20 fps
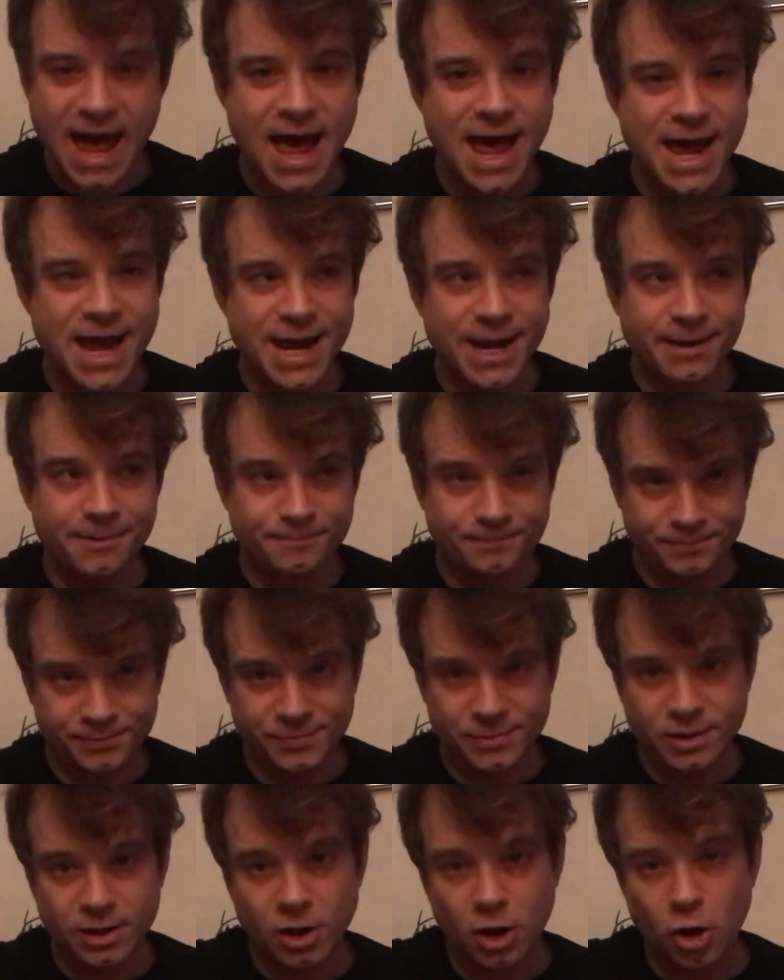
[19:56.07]
A
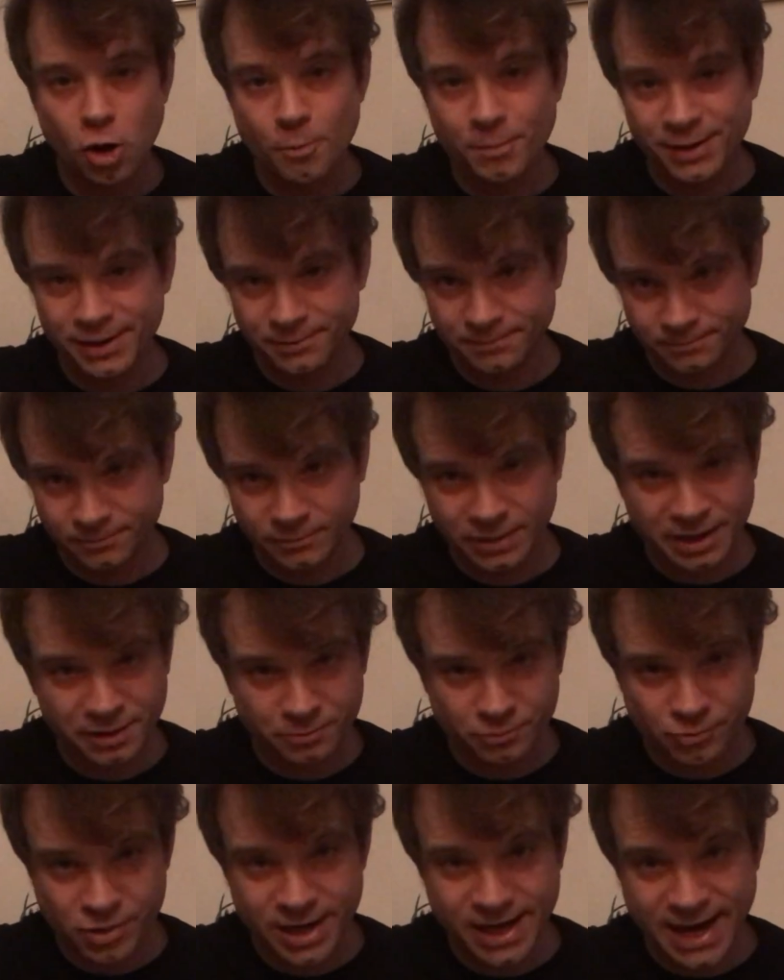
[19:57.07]
open. Let
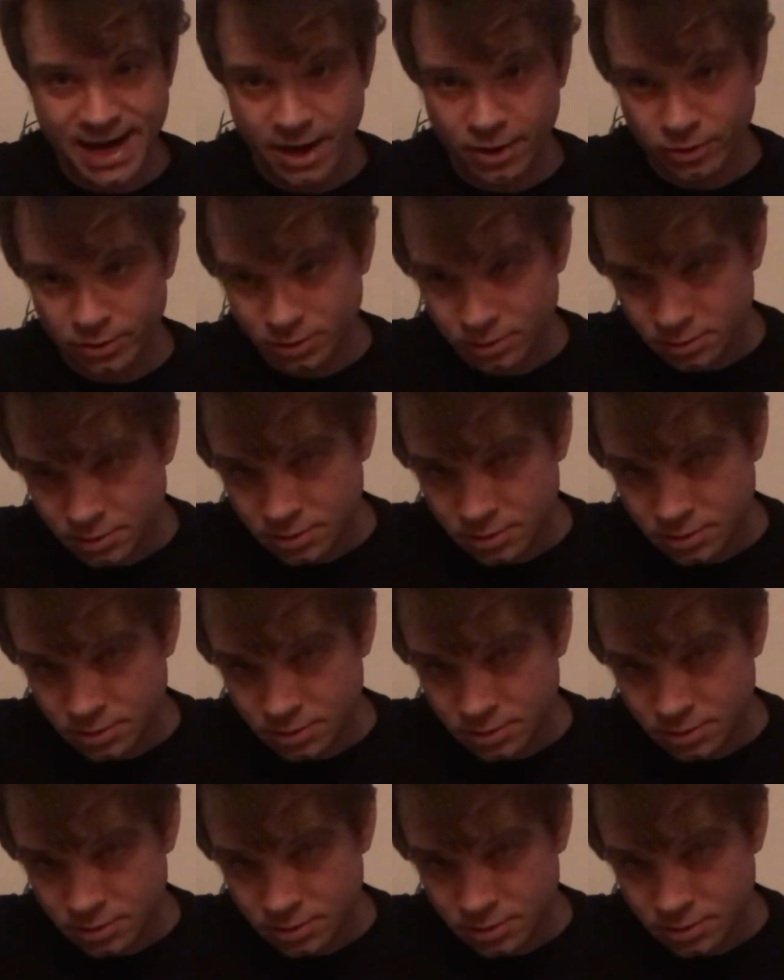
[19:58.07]
them ring out.